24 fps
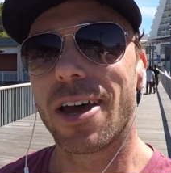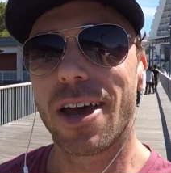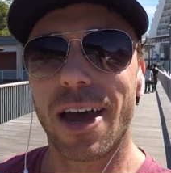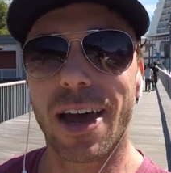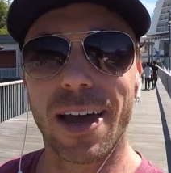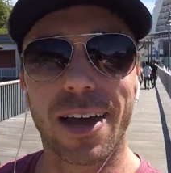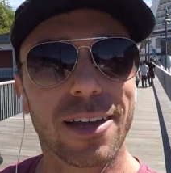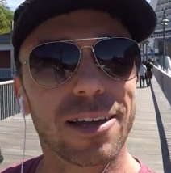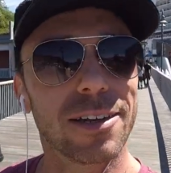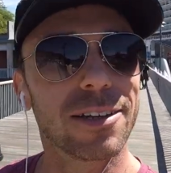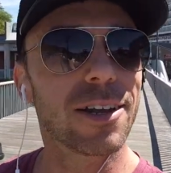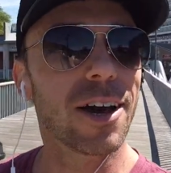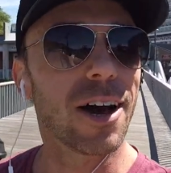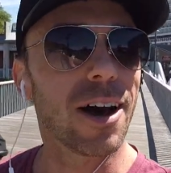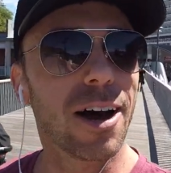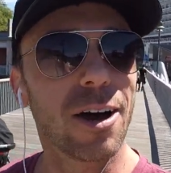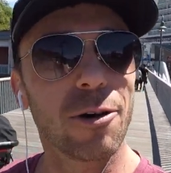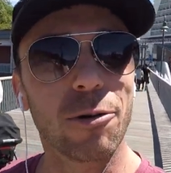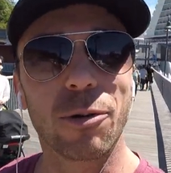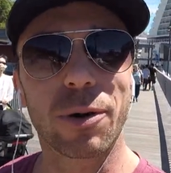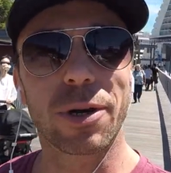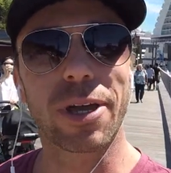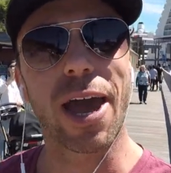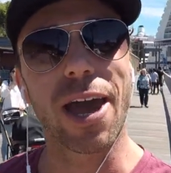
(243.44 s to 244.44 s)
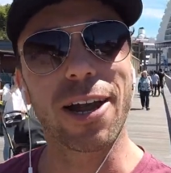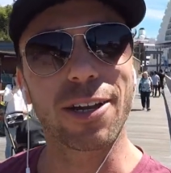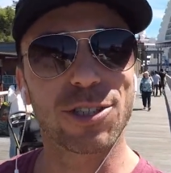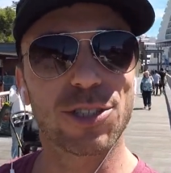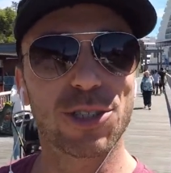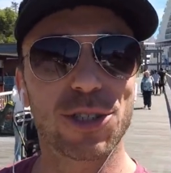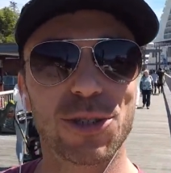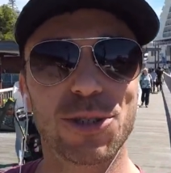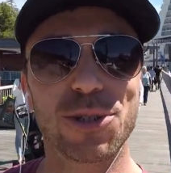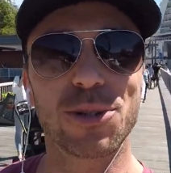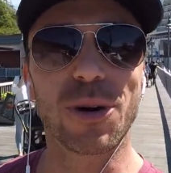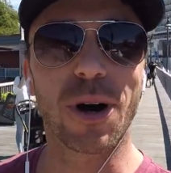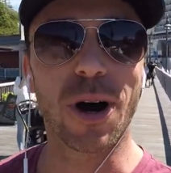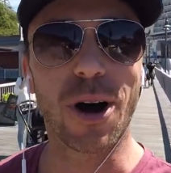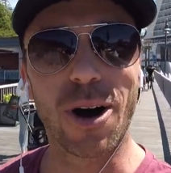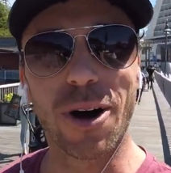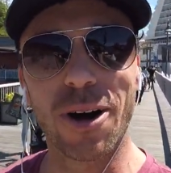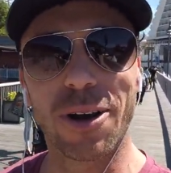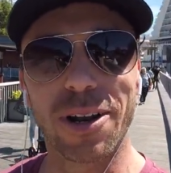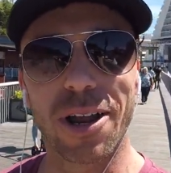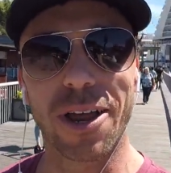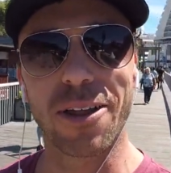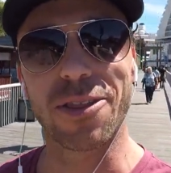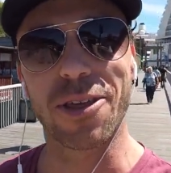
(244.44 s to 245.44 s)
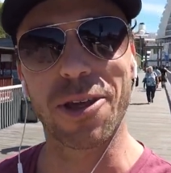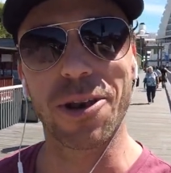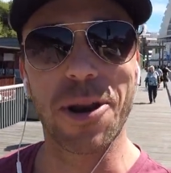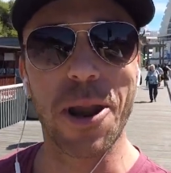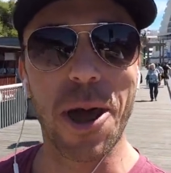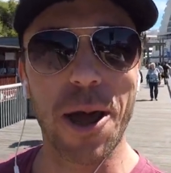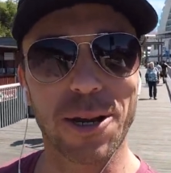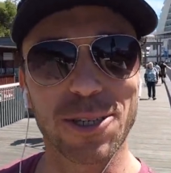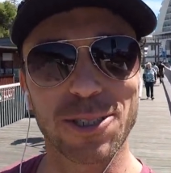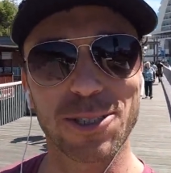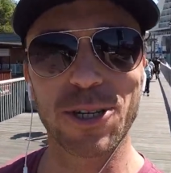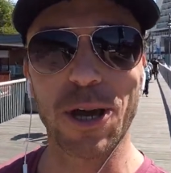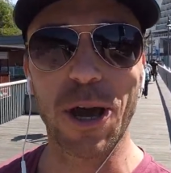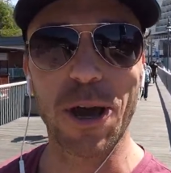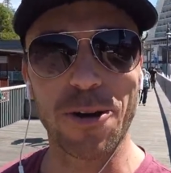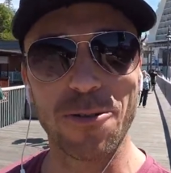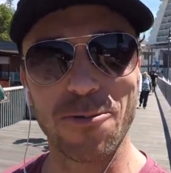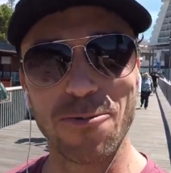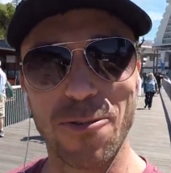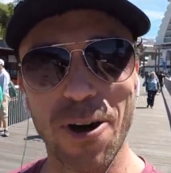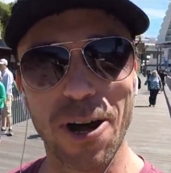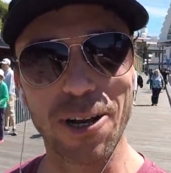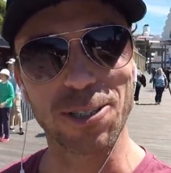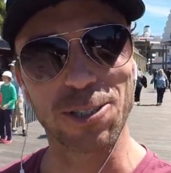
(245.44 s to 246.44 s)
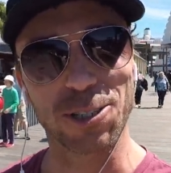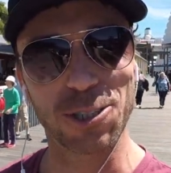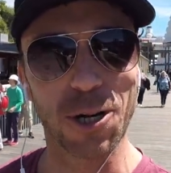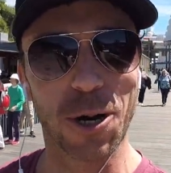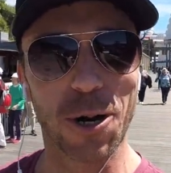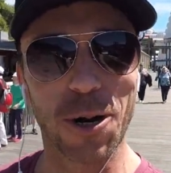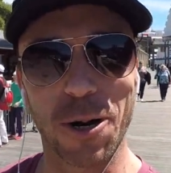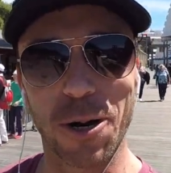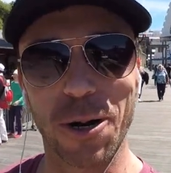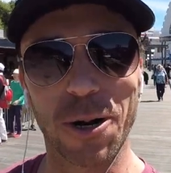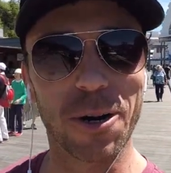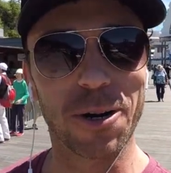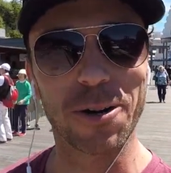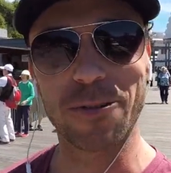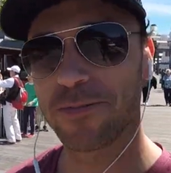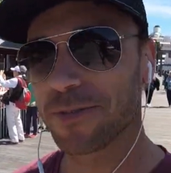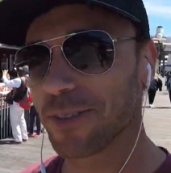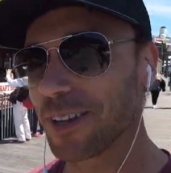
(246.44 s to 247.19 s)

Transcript: and I will catch you on the next adventure.